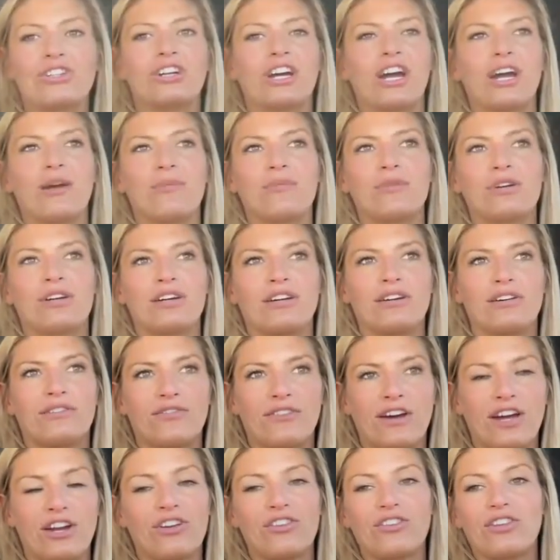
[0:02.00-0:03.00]
Yoder. I'm
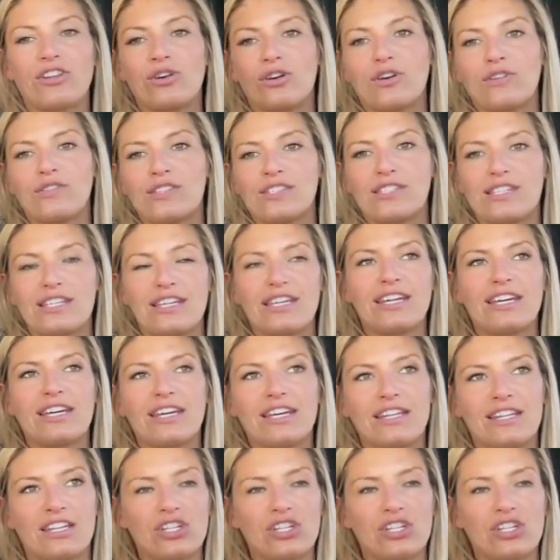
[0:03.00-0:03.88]
a fighter in the UFC in